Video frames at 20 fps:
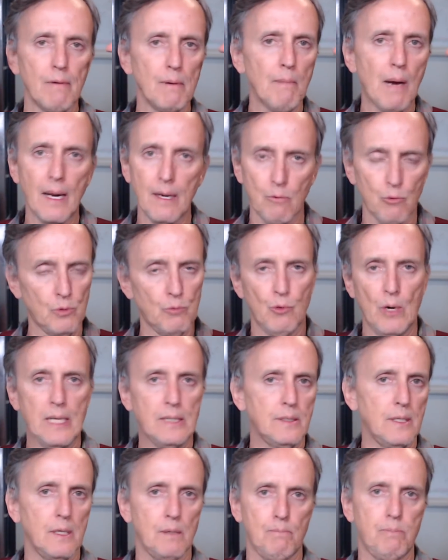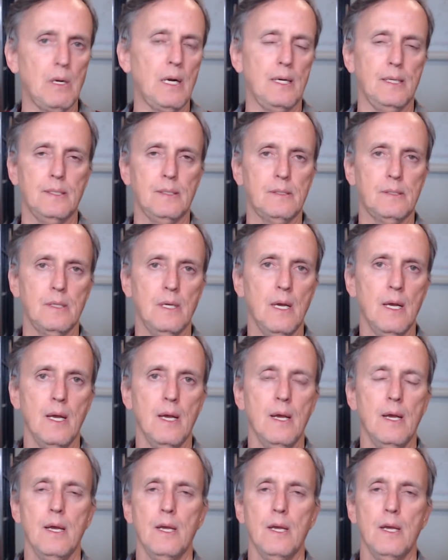everybody would raise their prices.